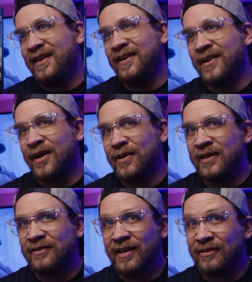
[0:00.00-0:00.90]

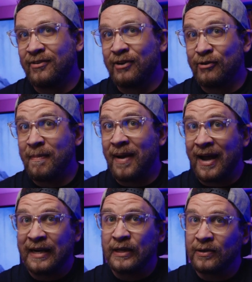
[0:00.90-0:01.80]
They try to
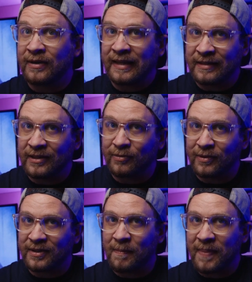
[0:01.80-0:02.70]
remind you like this
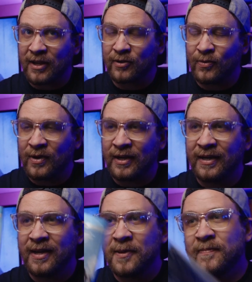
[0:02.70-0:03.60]
was the best
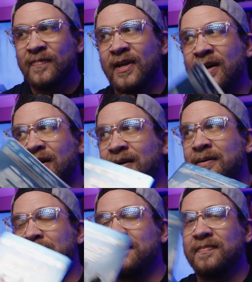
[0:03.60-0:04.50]
one.
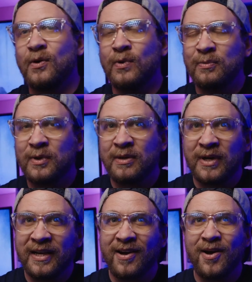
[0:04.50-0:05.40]

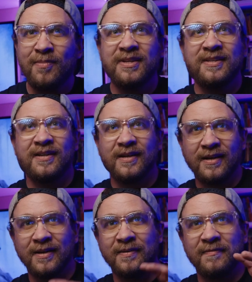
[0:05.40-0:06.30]
When it comes
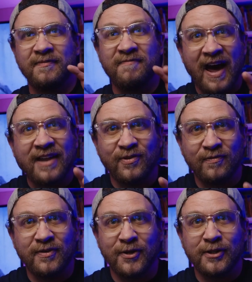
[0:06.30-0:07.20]
to Fast
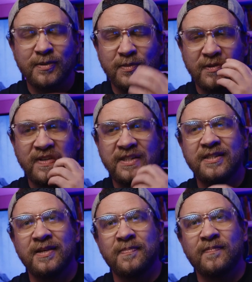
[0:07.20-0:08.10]
and Furious
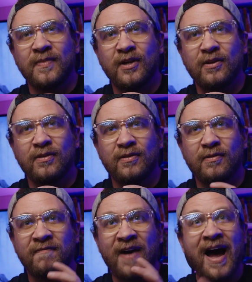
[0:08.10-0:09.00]
movies,
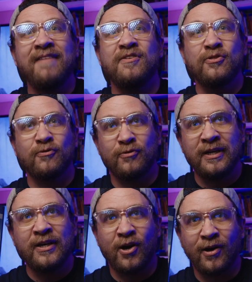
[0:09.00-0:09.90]
5 and
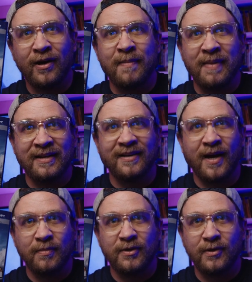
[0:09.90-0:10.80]
3 are like my
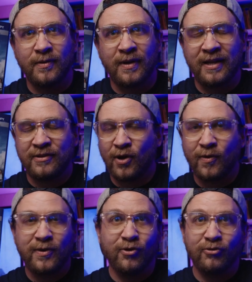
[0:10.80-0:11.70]
top 2.
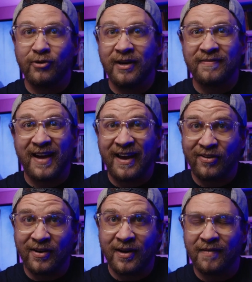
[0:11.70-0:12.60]
Tokyo Drift, I
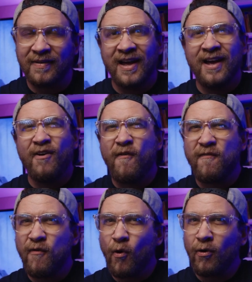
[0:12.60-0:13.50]
love.
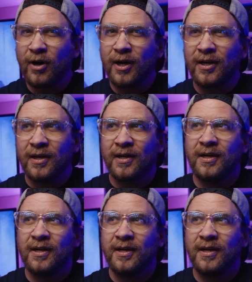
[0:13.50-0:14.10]
4